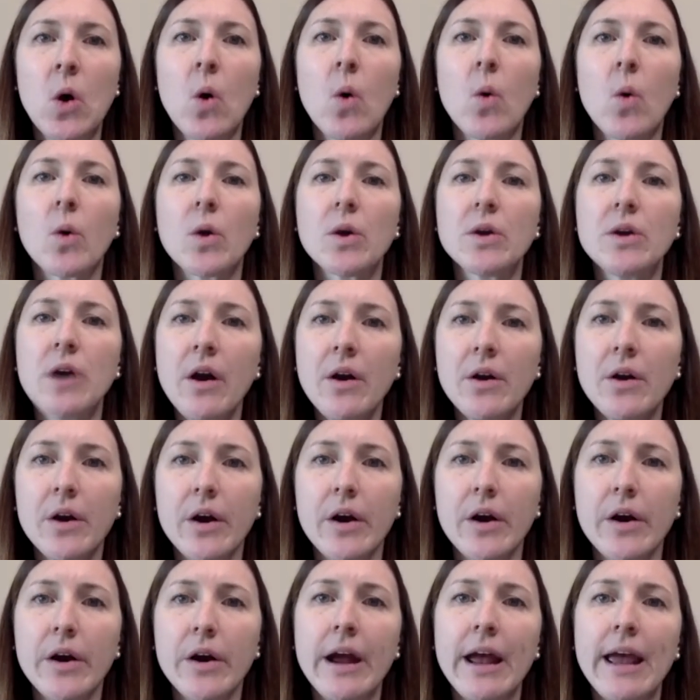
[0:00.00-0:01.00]
or
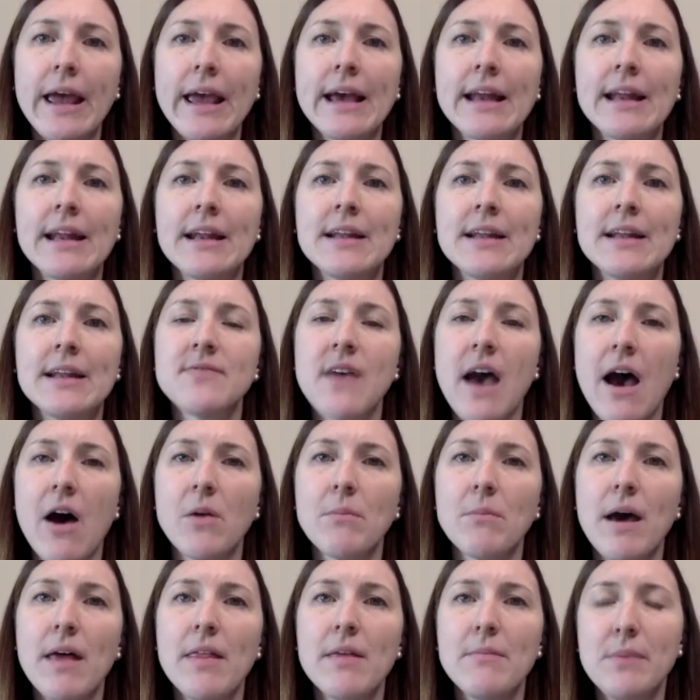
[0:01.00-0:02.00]
younger and it is found
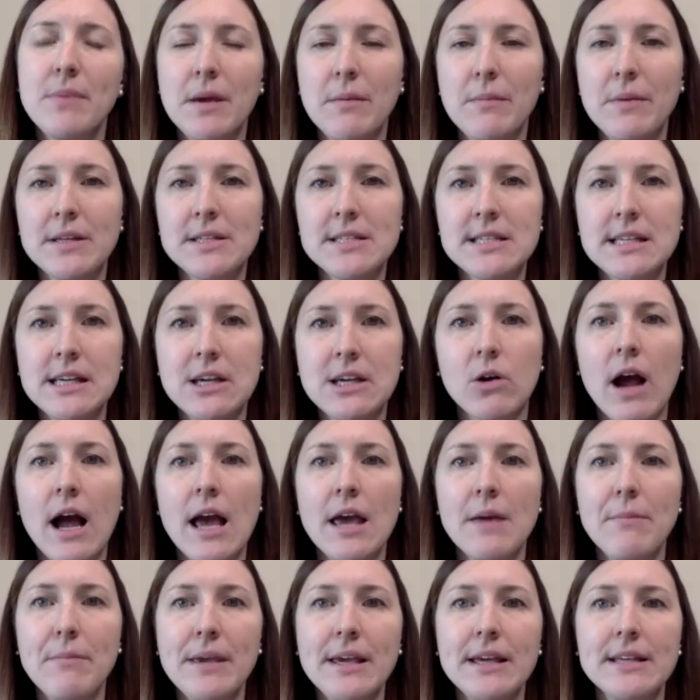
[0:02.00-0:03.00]
by the PPT or
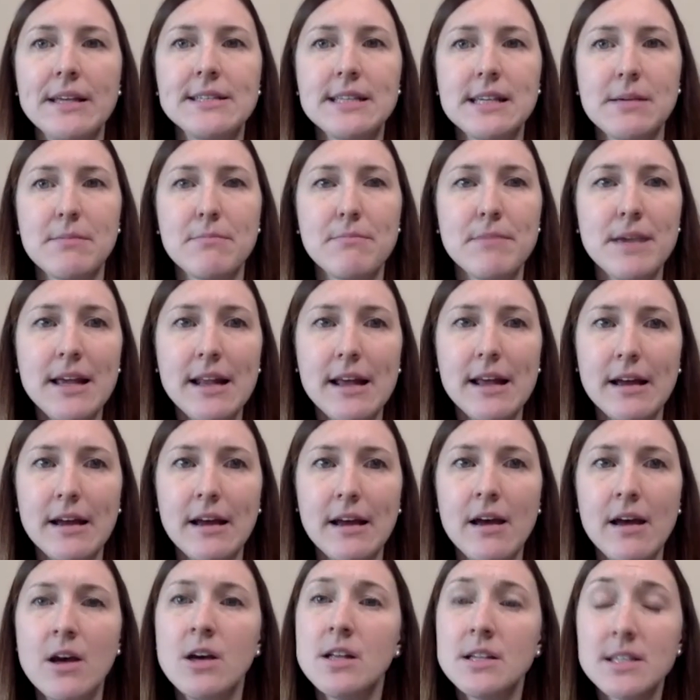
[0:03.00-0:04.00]
IEP team meeting
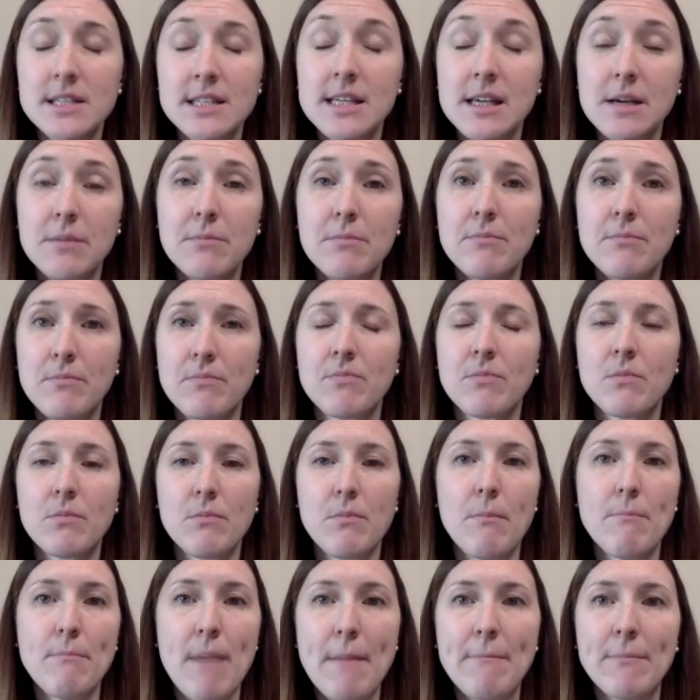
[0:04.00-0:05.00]
team
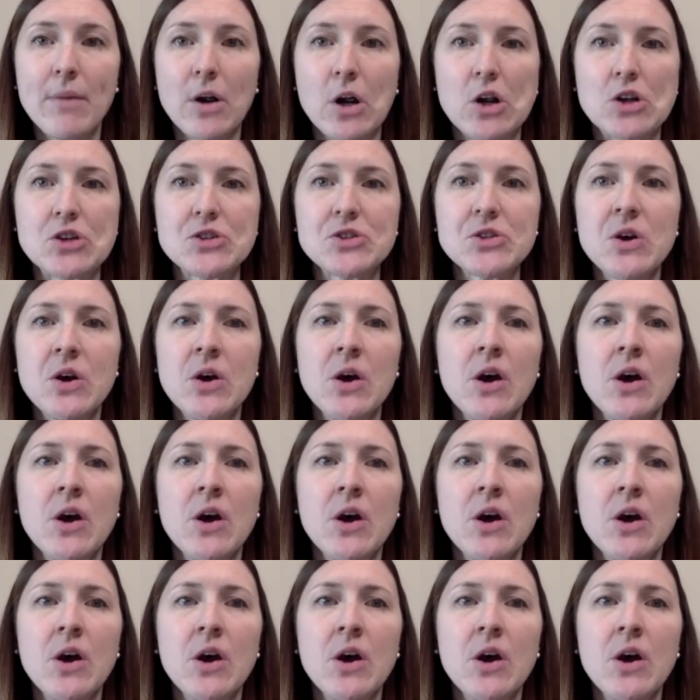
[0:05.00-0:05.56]
members